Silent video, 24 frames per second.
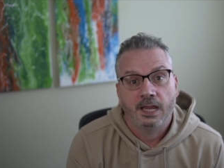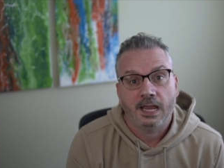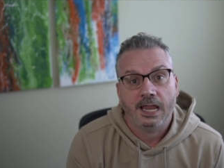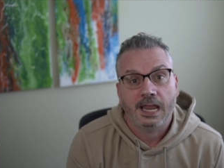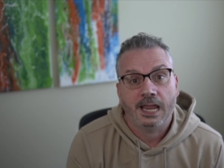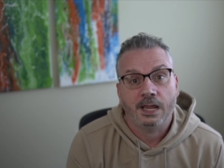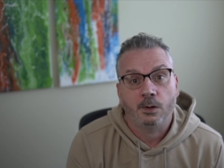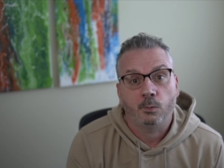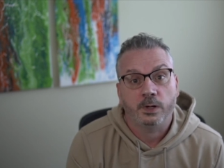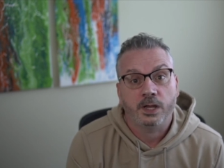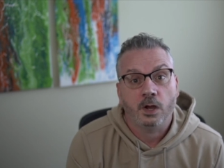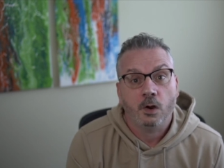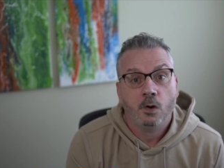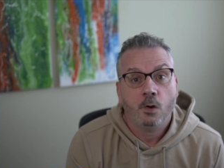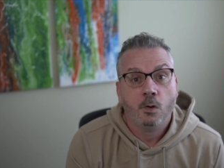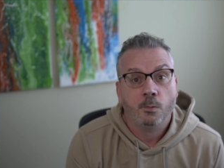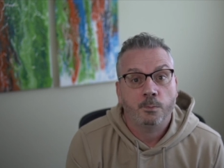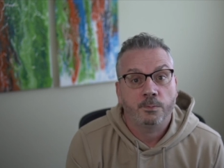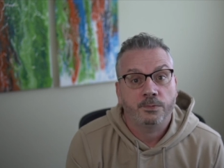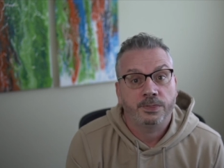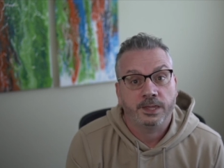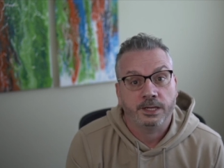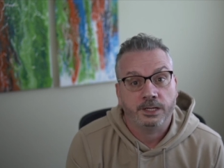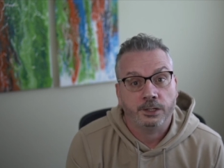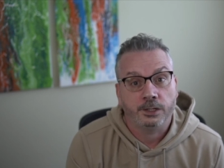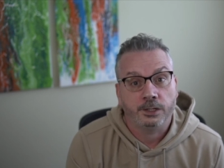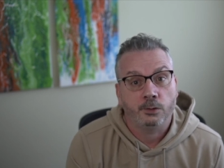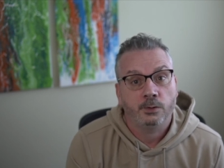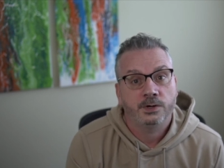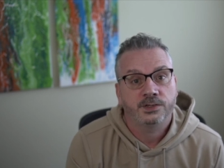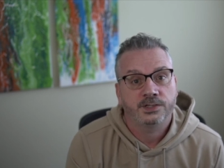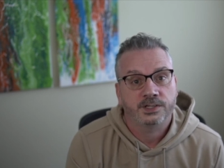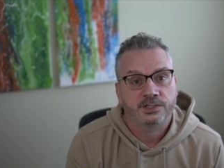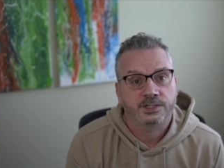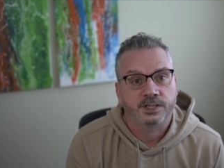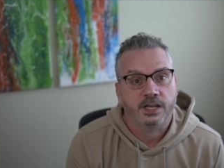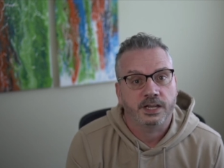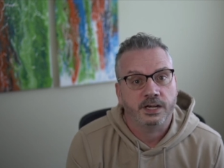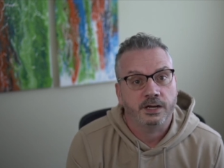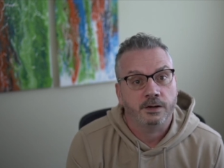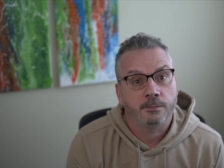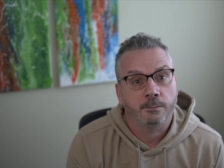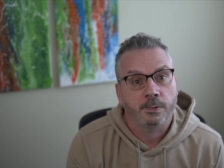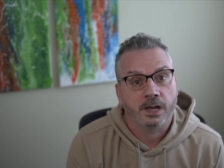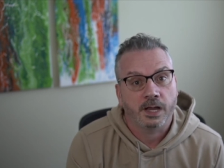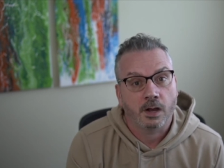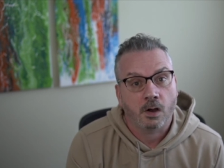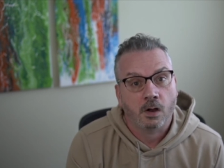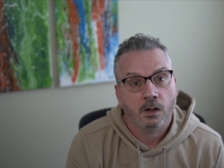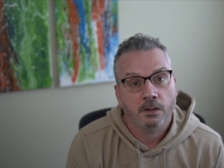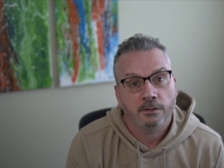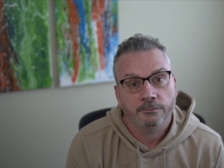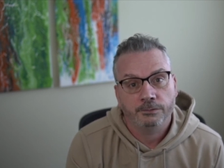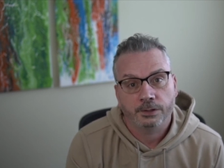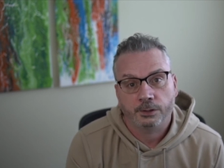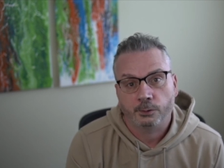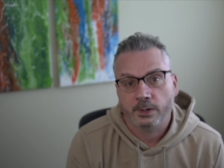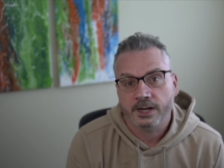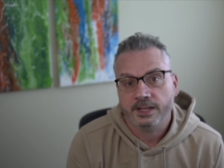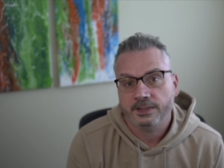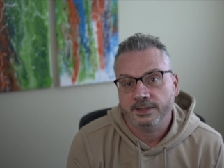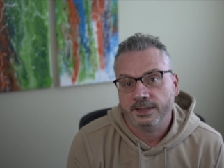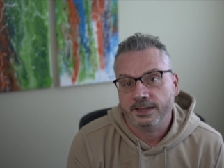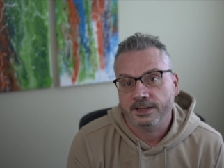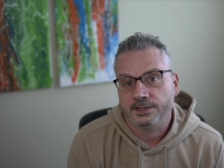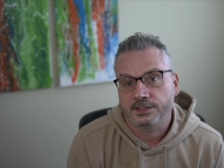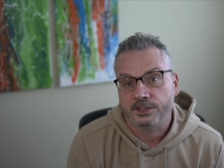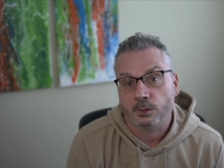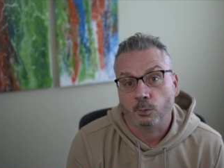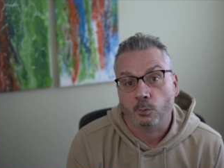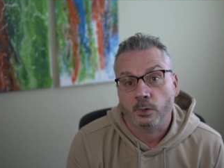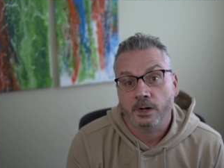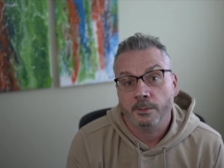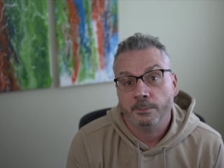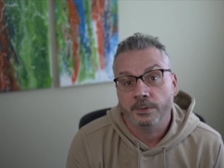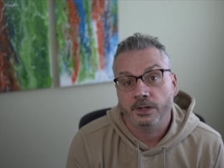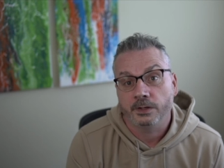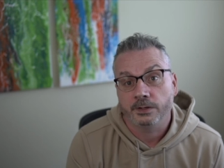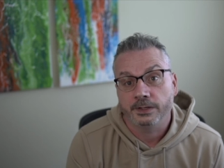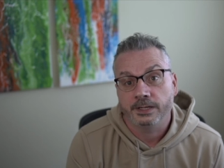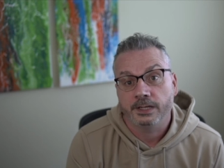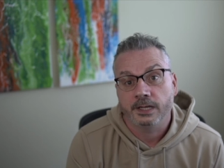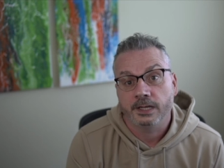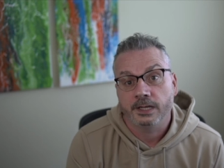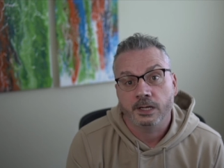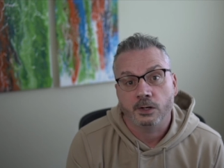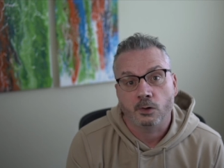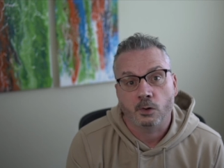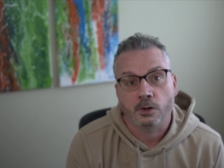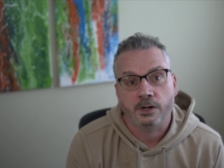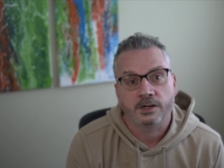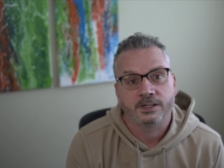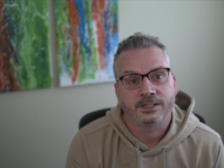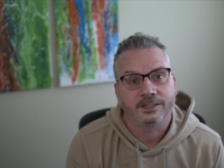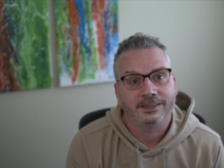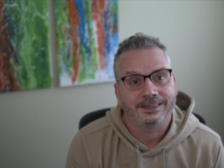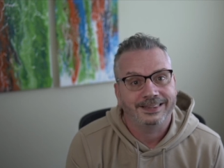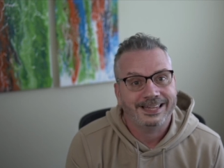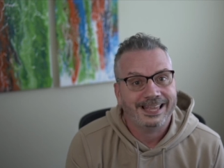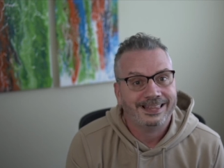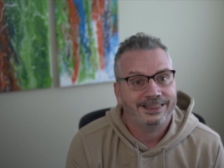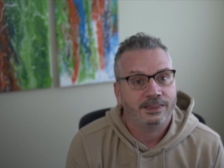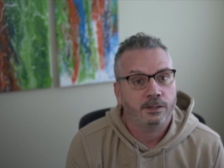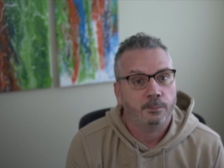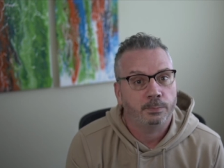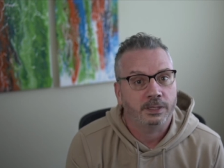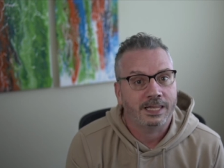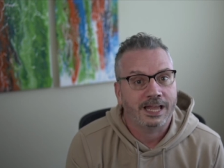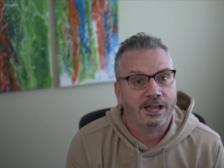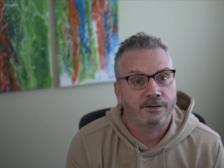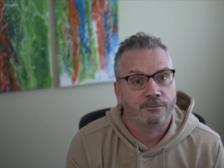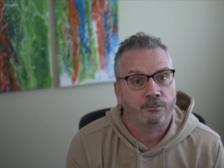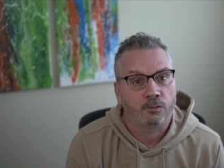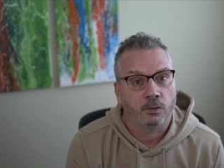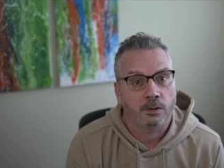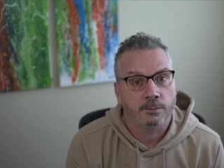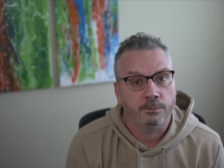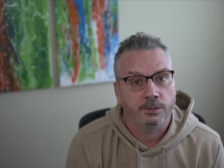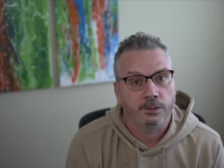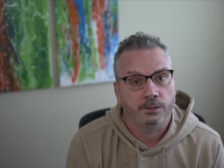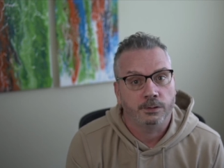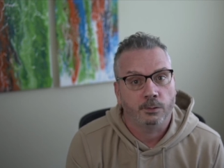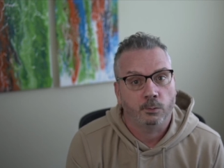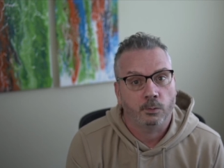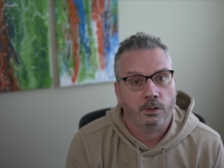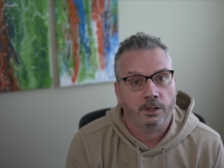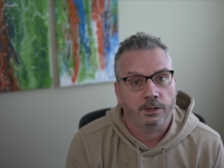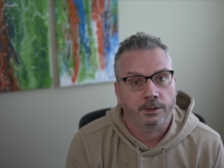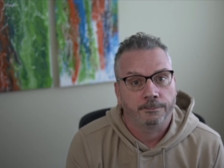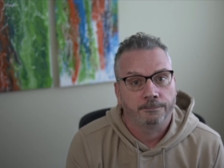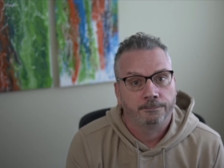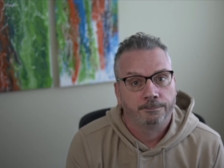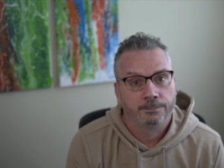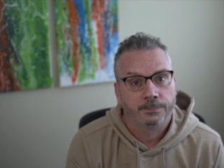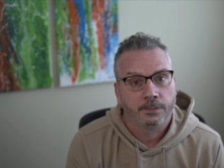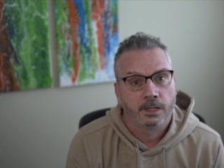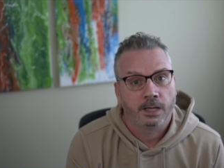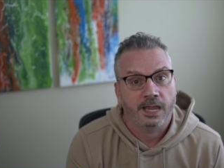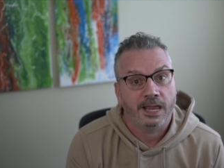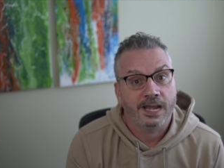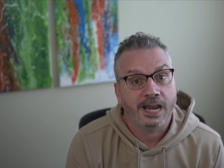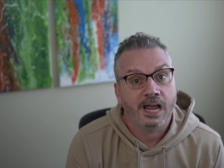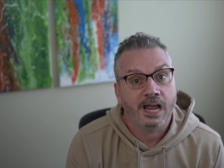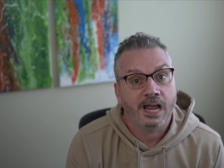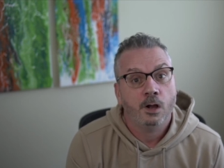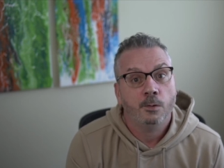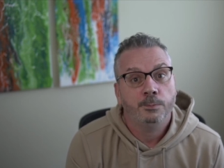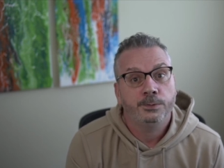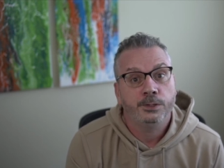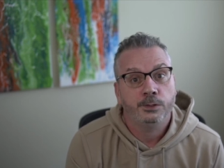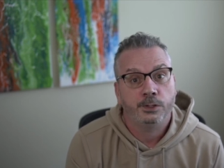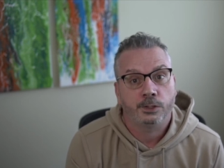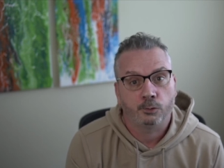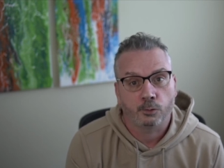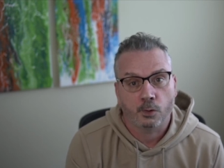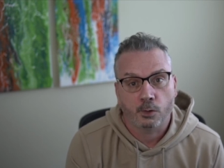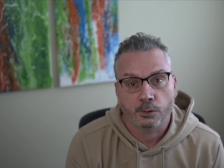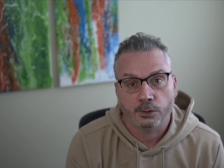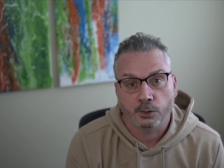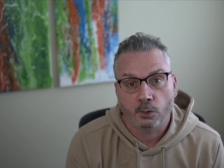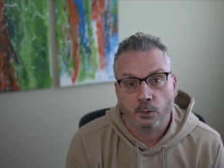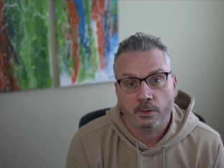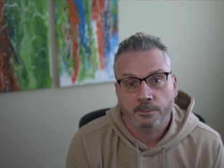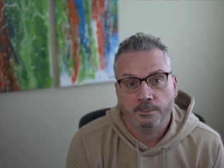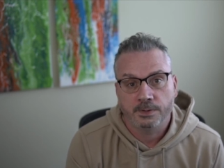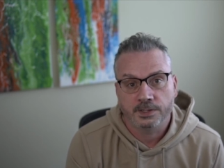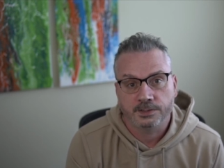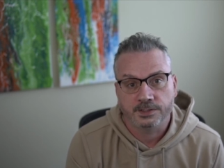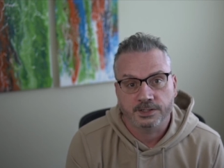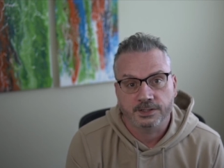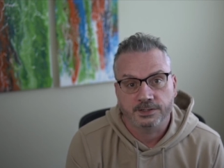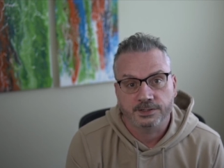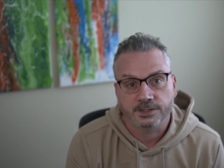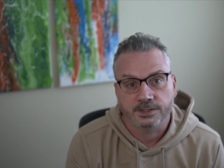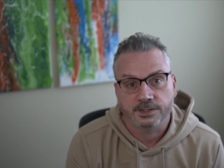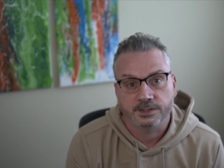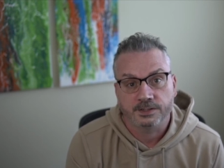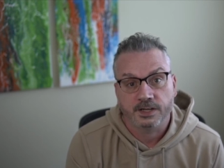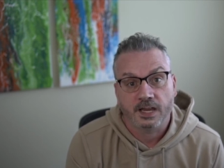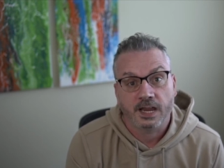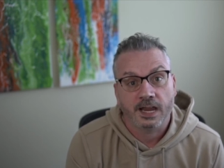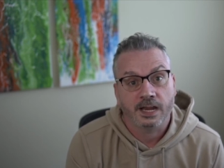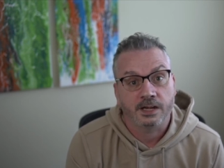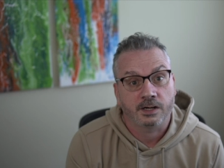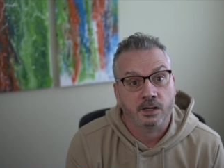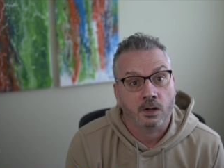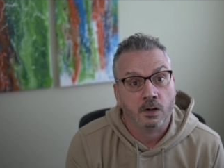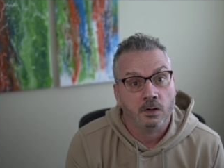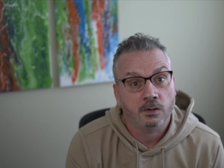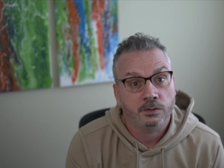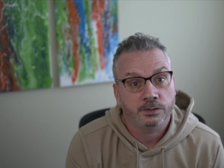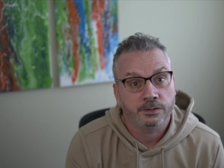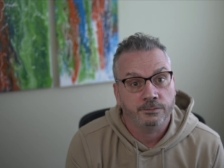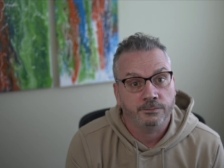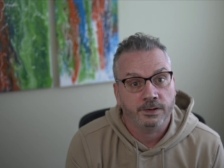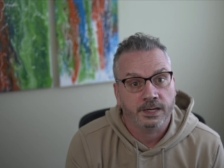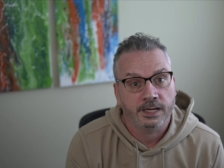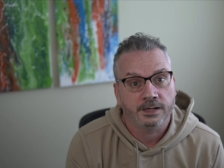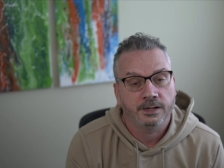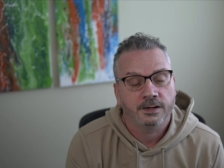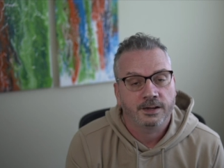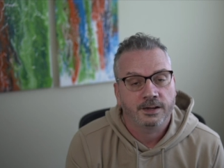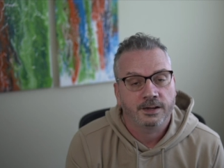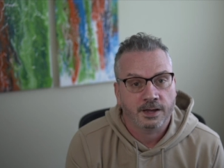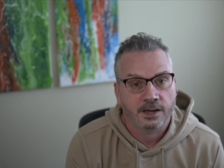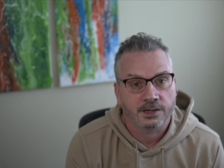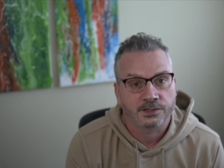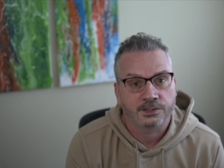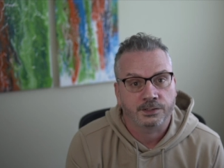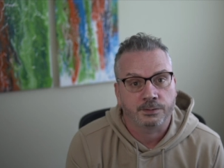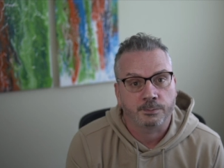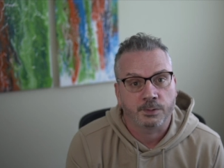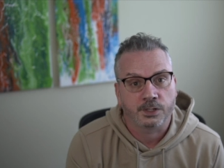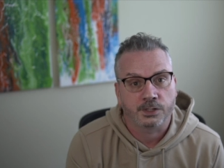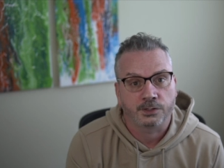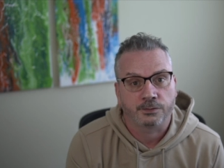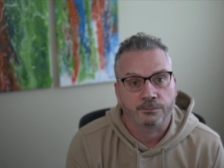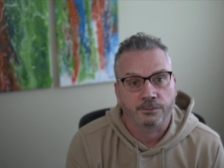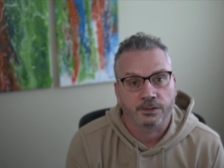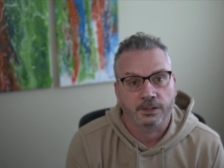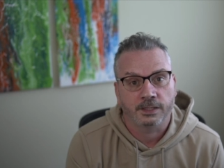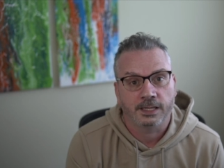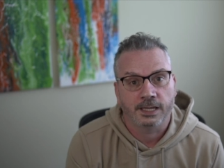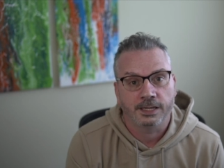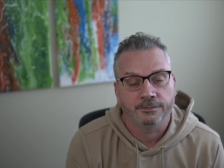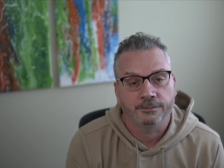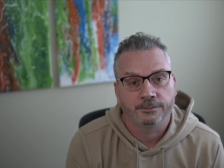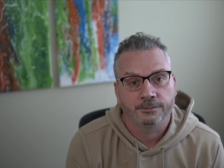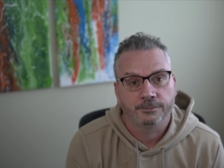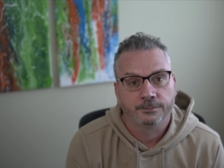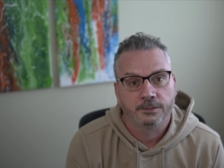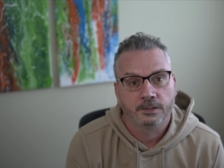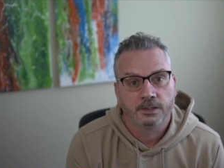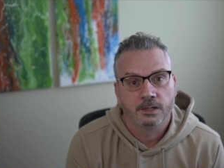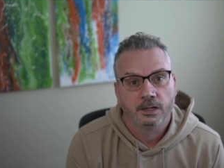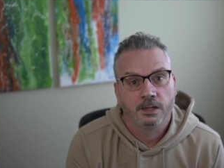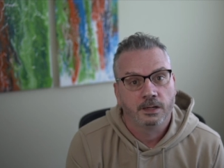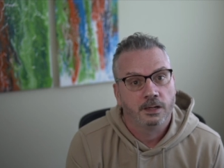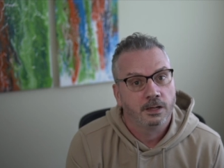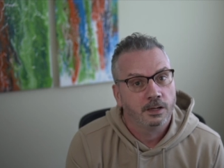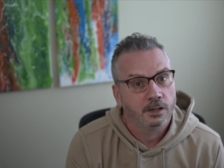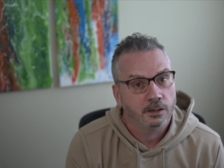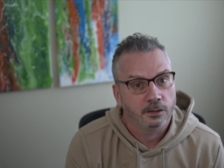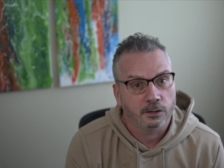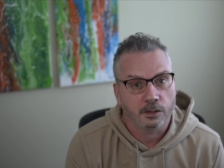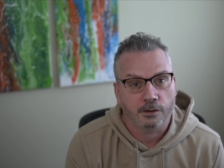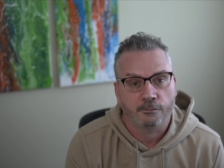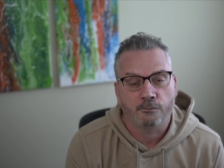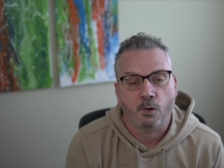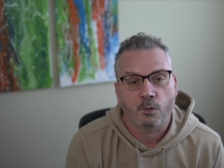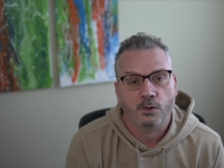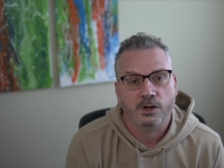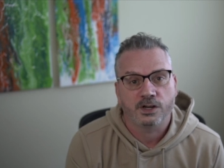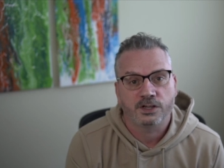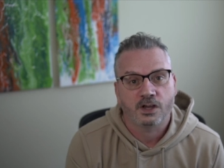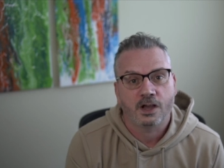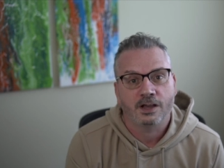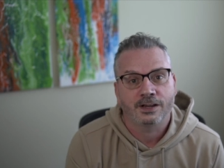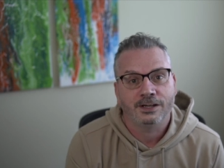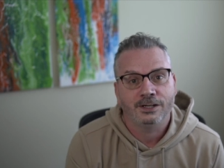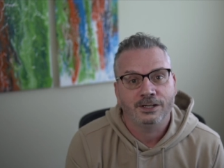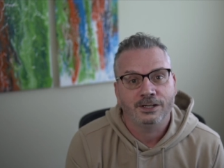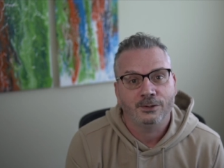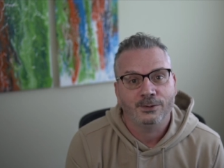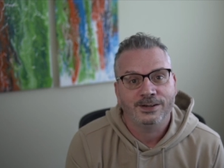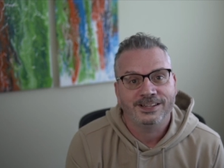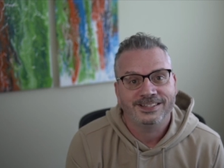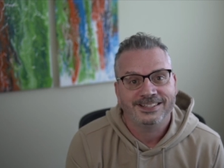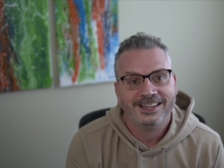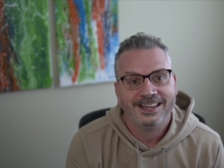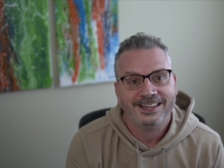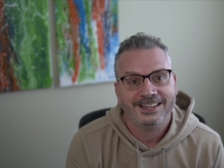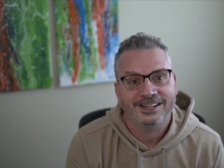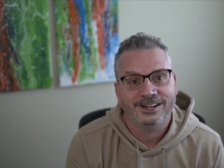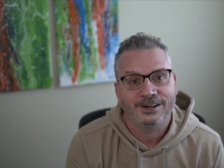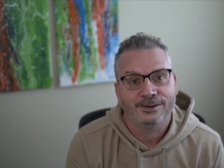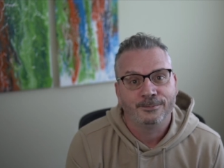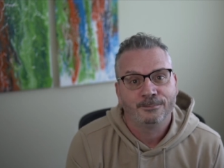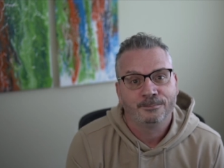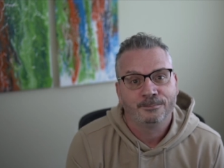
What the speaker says: and we hope that you're as excited by all of the great things that we're building in order to let the platform do the work and help you to grow your businesses and cultivate customers for life. Look forward to talking to you in a second here.